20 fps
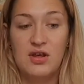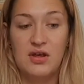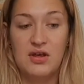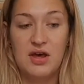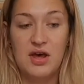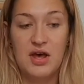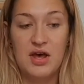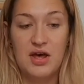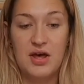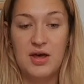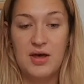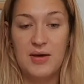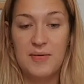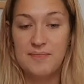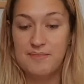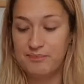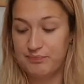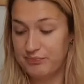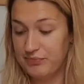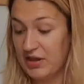
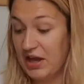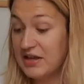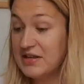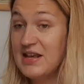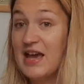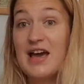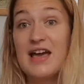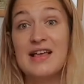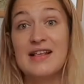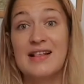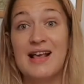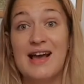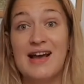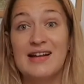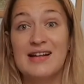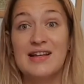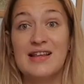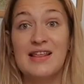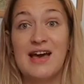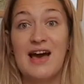And yeah,
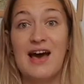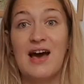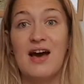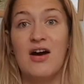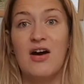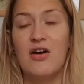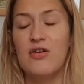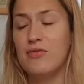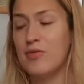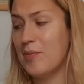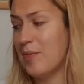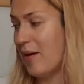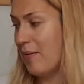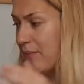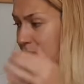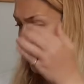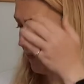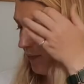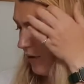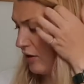exactly that.
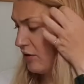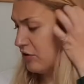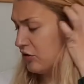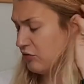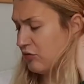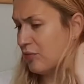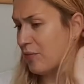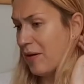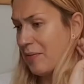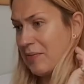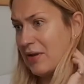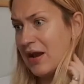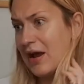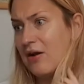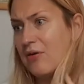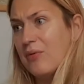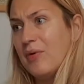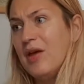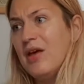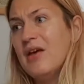I do remember
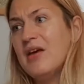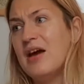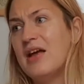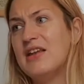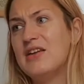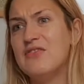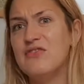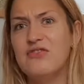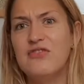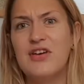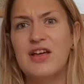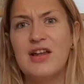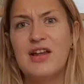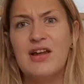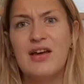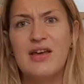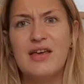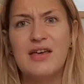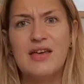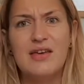now. I didn't feel
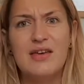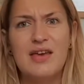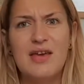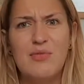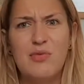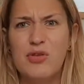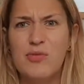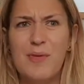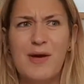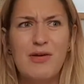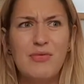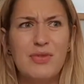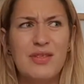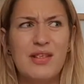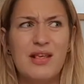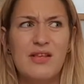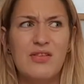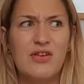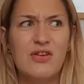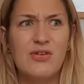like, it was about
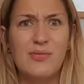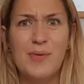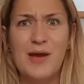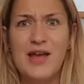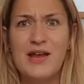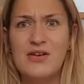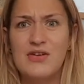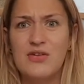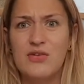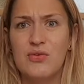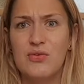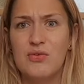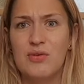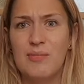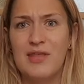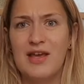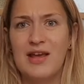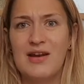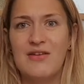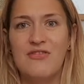600 pages or
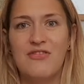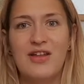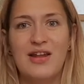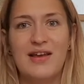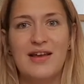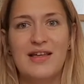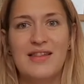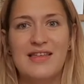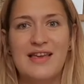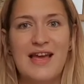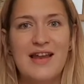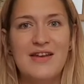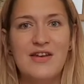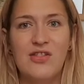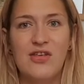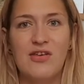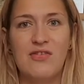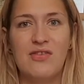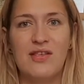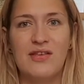something, and I feel like at the end of
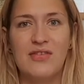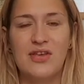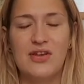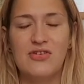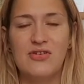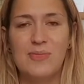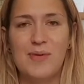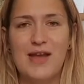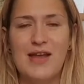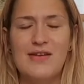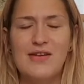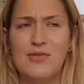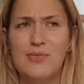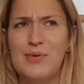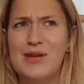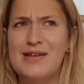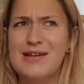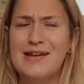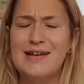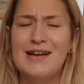those 600 pages
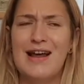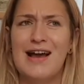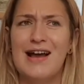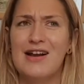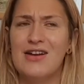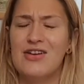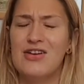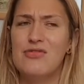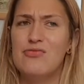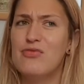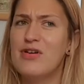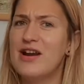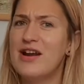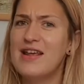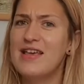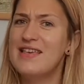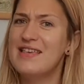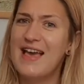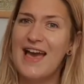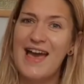we didn't actually
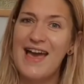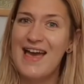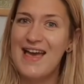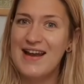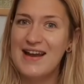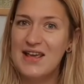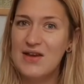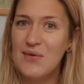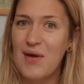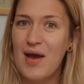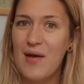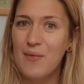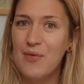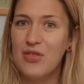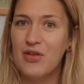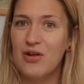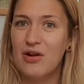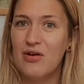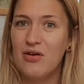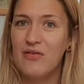really get anywhere with
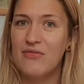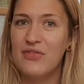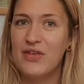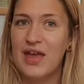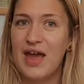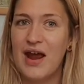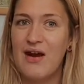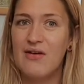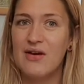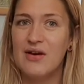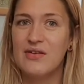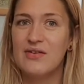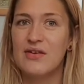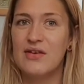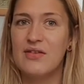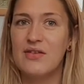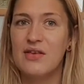a lot of the characters,